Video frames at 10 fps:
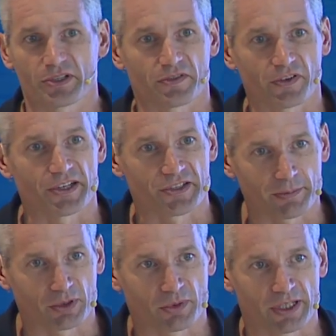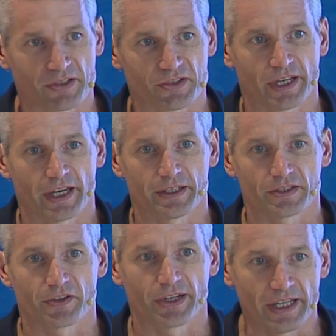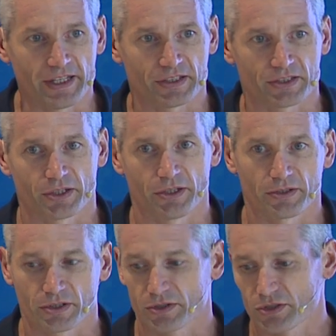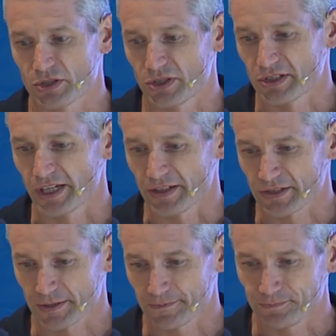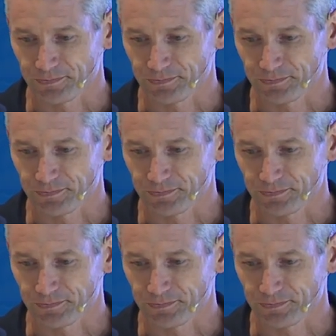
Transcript: it's very simple to understand, it's very easy to, to, to test.